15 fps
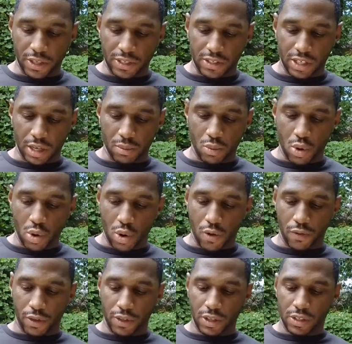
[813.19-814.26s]
He said,
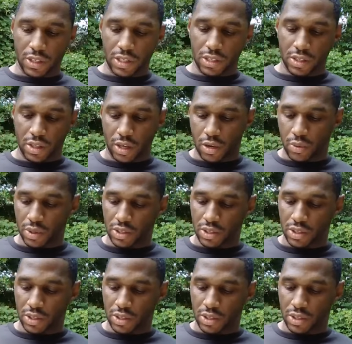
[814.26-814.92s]
moreover, this is their